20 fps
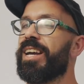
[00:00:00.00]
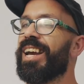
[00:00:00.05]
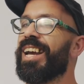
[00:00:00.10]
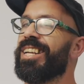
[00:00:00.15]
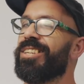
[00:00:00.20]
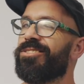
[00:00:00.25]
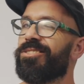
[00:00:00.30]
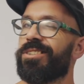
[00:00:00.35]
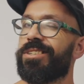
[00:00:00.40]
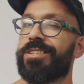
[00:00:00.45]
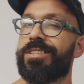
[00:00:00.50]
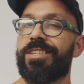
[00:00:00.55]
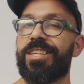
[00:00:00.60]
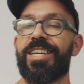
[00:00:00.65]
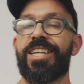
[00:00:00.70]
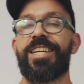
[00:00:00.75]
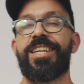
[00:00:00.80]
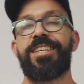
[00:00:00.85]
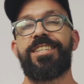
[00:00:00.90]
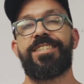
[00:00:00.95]

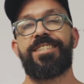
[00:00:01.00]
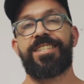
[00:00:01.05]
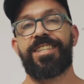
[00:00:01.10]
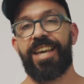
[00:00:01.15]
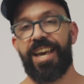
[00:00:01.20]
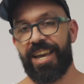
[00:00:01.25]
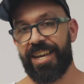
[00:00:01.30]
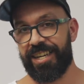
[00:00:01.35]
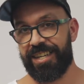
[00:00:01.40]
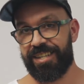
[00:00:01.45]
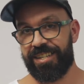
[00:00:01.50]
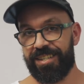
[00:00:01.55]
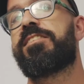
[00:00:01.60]
interesting skate.